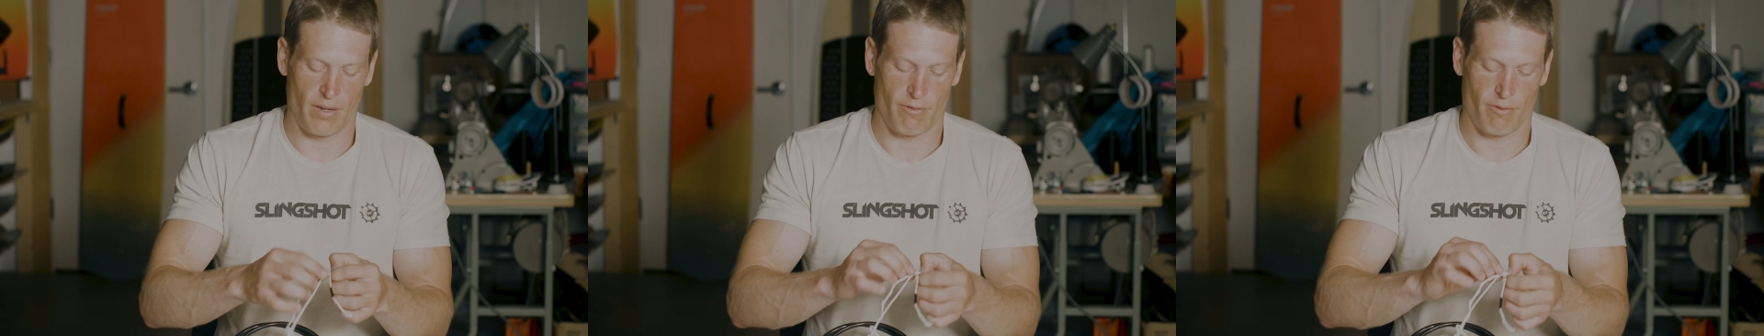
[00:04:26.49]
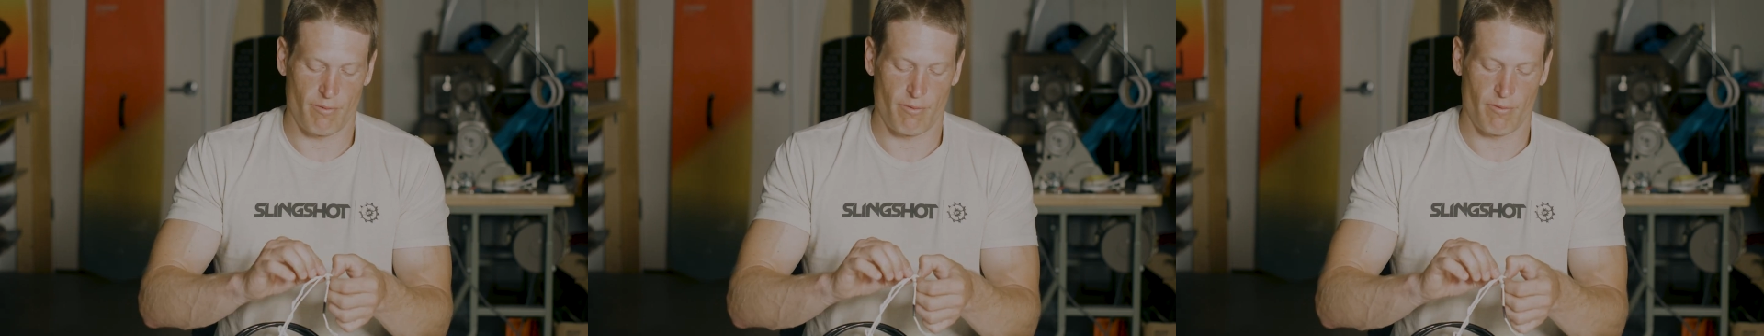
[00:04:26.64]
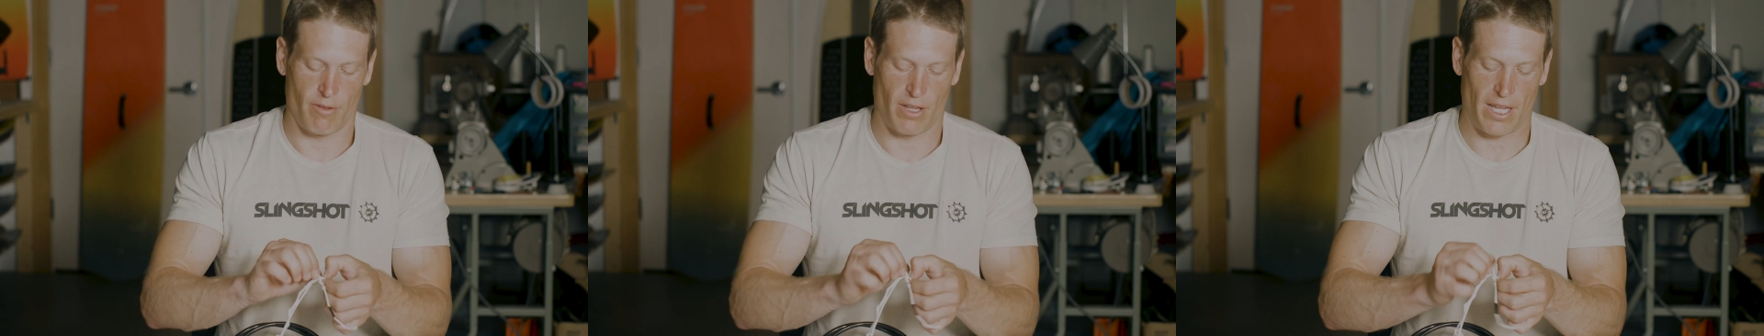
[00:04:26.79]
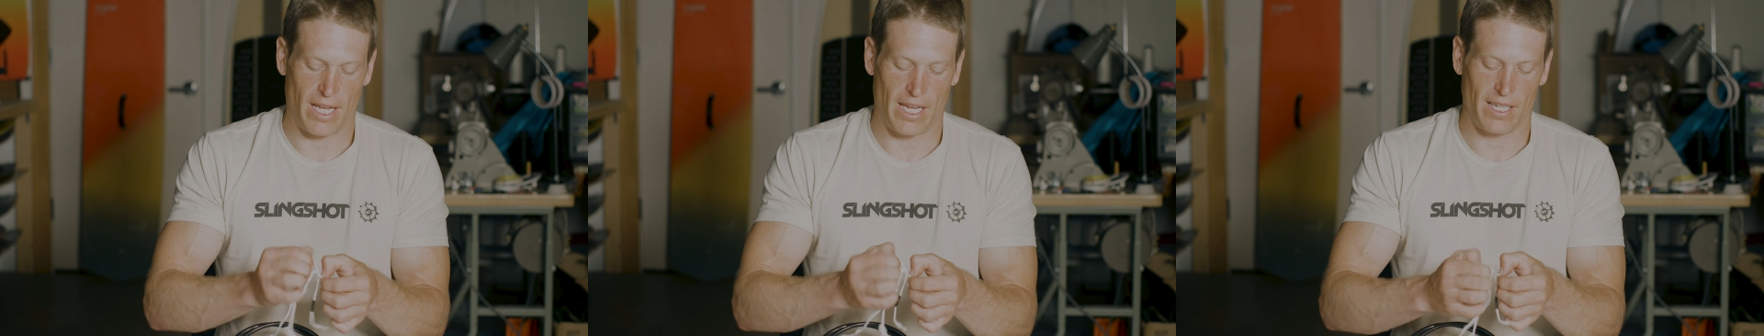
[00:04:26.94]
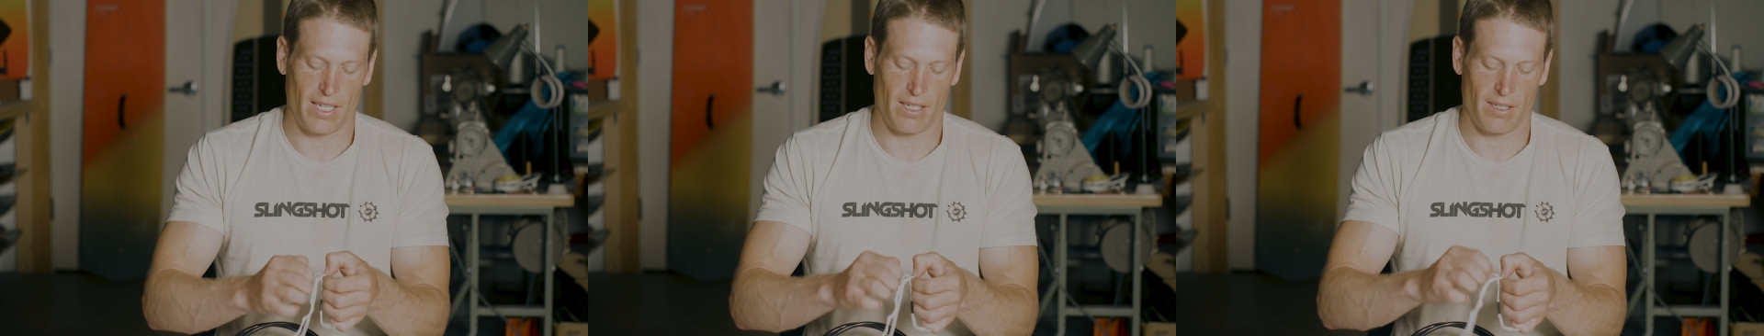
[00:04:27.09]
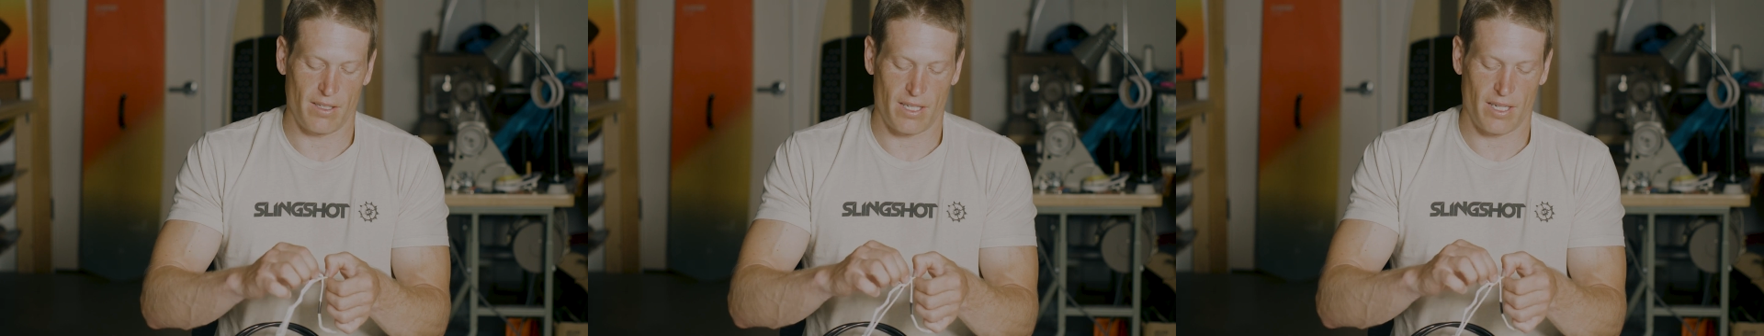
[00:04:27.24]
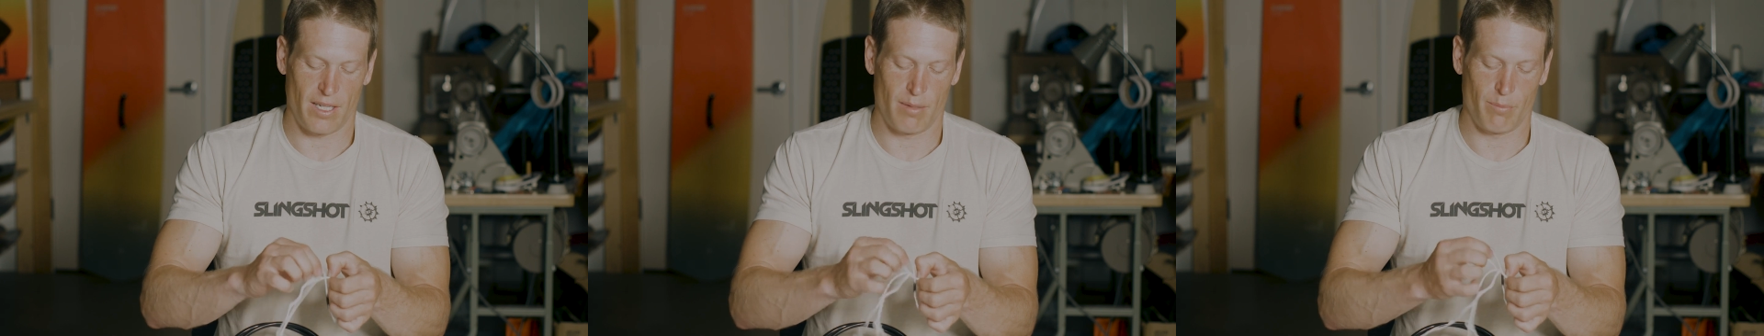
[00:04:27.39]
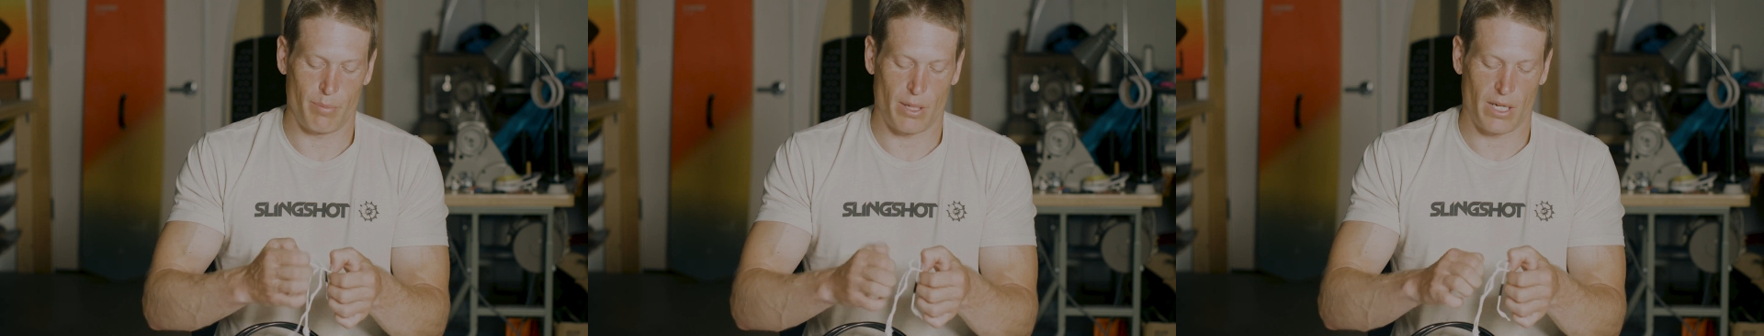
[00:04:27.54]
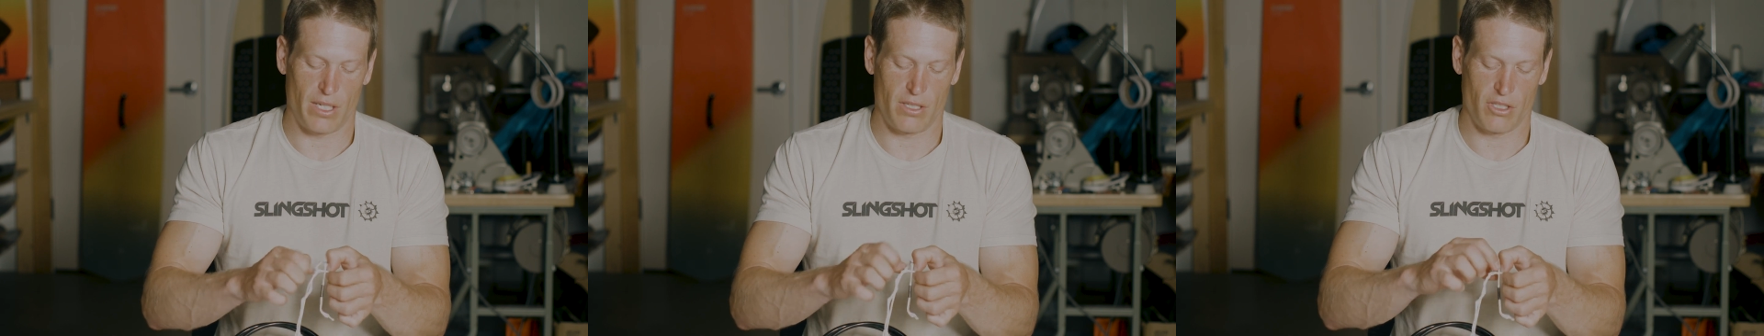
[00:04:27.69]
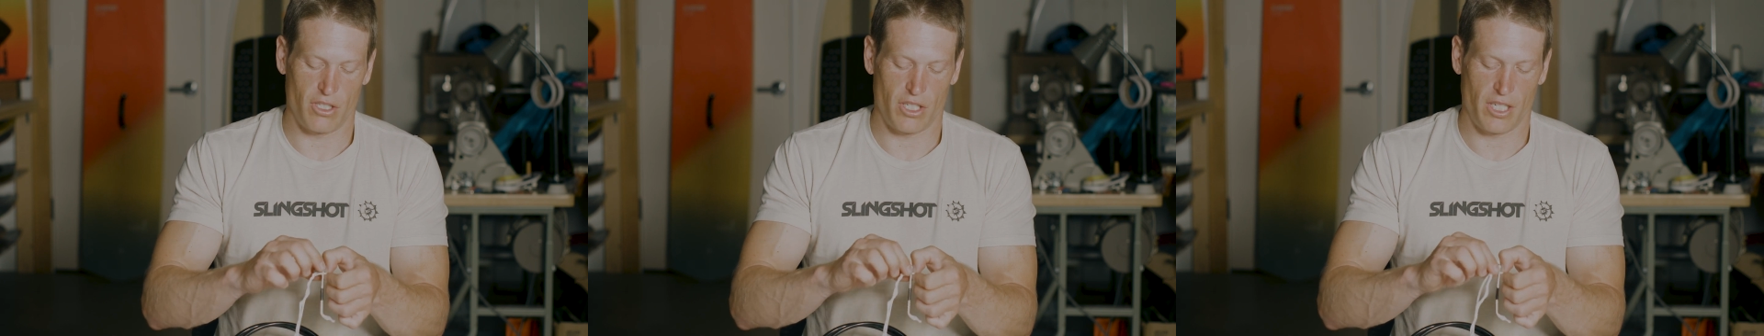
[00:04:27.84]
flagging line
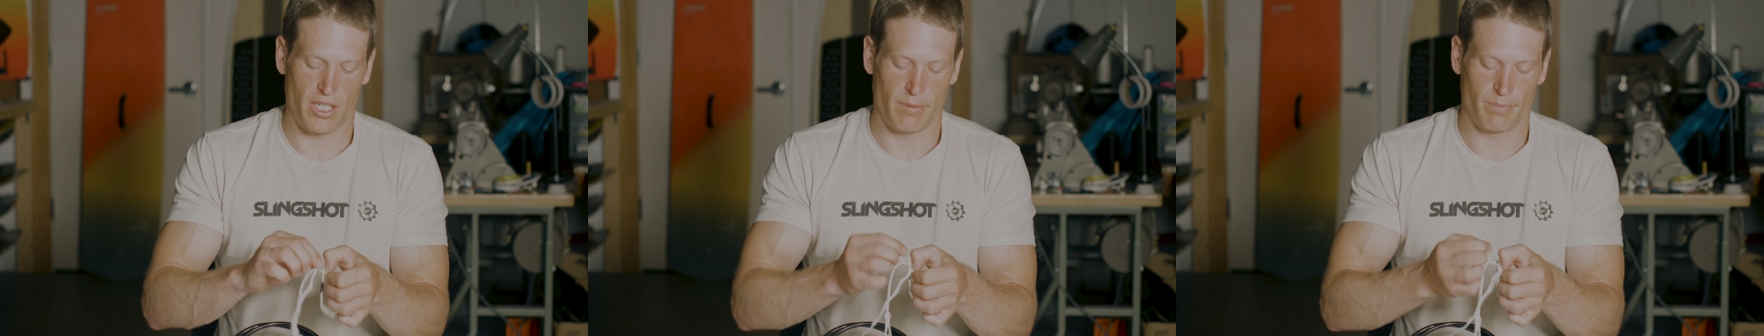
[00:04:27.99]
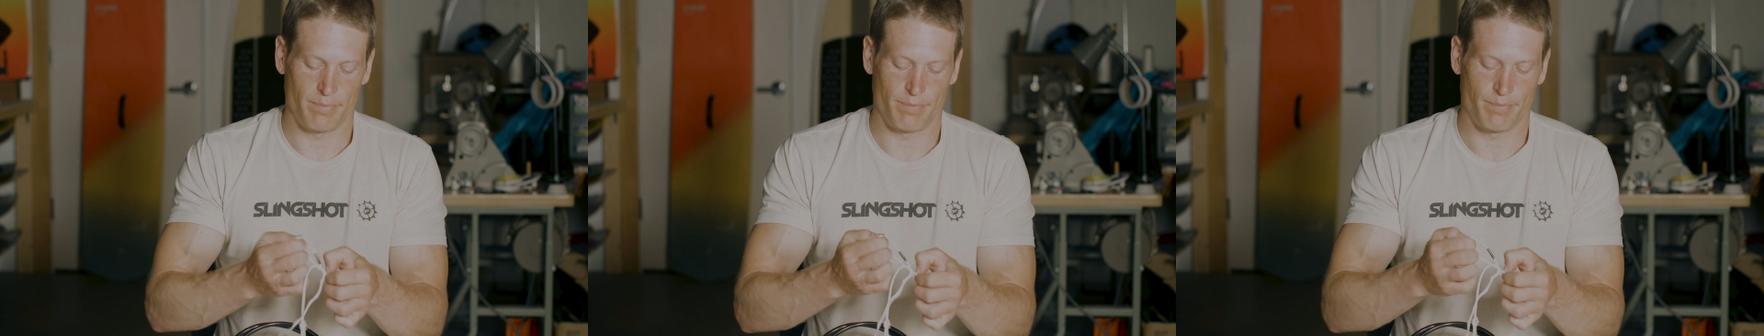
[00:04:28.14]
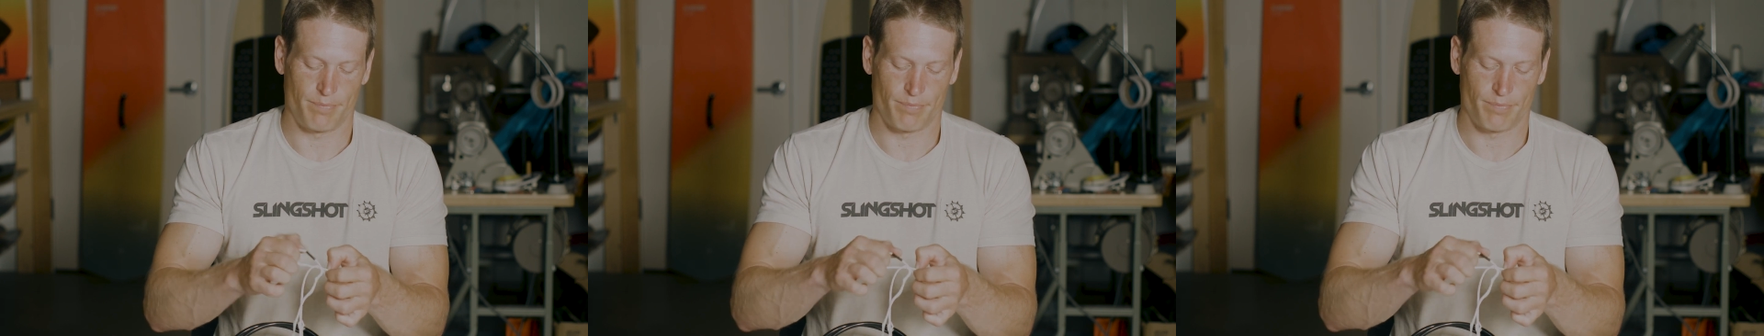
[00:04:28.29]
bungee